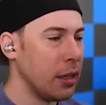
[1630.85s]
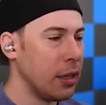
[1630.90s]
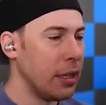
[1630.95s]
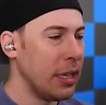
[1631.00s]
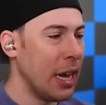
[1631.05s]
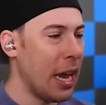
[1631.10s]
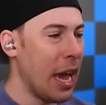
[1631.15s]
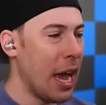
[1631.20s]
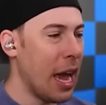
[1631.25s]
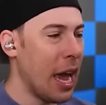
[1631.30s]

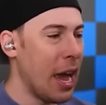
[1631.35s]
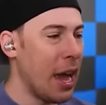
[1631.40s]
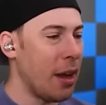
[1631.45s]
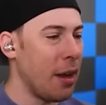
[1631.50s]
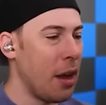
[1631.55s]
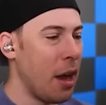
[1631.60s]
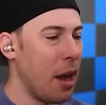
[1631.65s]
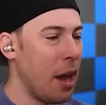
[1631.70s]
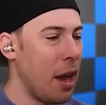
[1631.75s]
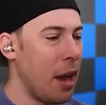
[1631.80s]

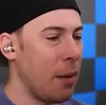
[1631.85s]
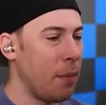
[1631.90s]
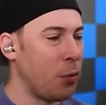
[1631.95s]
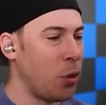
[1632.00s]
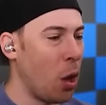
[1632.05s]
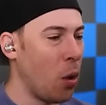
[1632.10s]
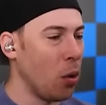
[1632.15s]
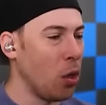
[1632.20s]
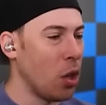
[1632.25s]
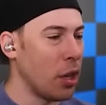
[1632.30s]
Yeah,
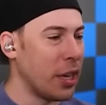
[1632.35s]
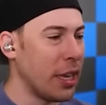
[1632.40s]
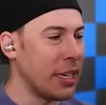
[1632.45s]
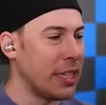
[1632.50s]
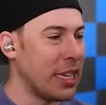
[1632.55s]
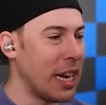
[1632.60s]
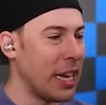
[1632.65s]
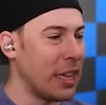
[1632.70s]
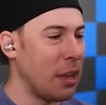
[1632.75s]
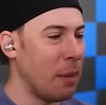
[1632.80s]
don't look
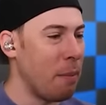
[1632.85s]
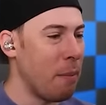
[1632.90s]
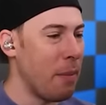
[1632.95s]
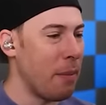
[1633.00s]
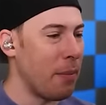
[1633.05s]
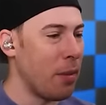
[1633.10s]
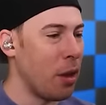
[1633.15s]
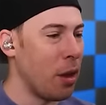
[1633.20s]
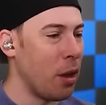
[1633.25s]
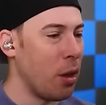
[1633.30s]
inside the...
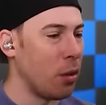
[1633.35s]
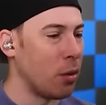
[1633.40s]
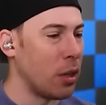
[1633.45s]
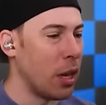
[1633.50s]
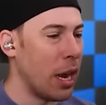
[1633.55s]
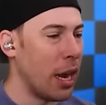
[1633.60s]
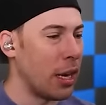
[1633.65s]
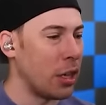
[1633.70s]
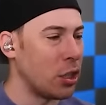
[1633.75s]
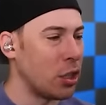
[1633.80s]
Oh,
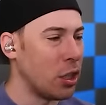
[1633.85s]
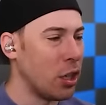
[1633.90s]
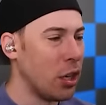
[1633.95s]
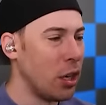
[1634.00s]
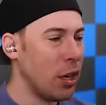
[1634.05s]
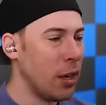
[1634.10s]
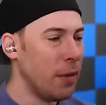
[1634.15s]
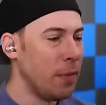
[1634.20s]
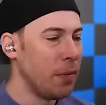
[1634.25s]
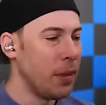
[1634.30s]
gosh.
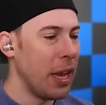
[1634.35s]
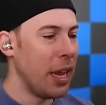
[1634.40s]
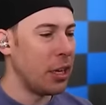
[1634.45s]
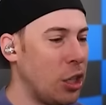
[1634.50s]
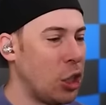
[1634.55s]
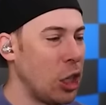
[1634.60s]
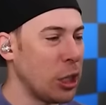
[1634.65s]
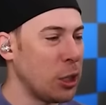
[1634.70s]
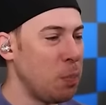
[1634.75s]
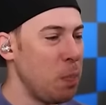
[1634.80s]

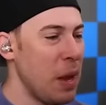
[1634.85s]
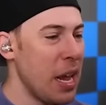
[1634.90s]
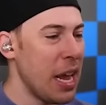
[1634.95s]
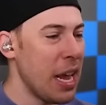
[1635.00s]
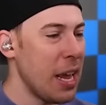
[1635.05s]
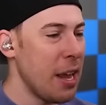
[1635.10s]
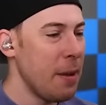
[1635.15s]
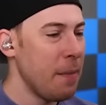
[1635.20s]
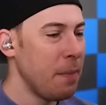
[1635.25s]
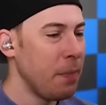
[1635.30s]
It's just
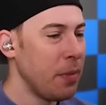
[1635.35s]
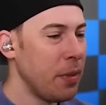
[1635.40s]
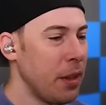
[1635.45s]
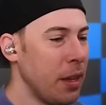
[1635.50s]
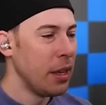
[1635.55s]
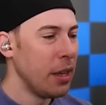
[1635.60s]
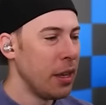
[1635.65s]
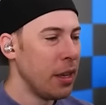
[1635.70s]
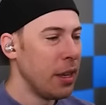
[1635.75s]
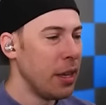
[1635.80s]
me.
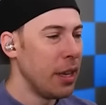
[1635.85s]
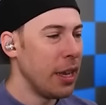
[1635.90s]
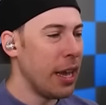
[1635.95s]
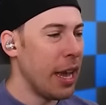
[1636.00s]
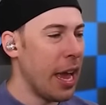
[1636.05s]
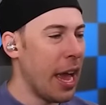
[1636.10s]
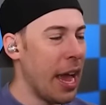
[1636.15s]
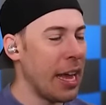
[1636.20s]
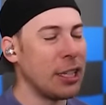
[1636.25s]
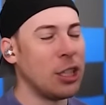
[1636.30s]

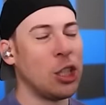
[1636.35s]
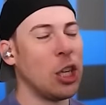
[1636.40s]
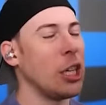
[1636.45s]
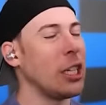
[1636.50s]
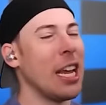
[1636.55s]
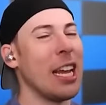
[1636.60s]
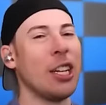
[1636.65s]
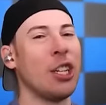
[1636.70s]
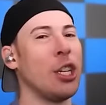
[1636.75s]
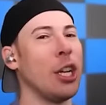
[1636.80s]
Yeah, it's
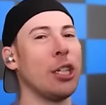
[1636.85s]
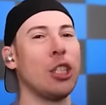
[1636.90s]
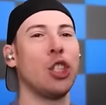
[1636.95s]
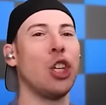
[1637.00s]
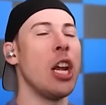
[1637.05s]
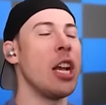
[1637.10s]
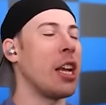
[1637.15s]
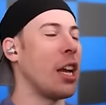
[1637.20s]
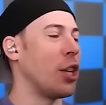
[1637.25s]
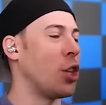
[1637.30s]
just
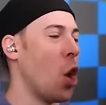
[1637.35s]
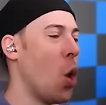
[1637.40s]
Chica.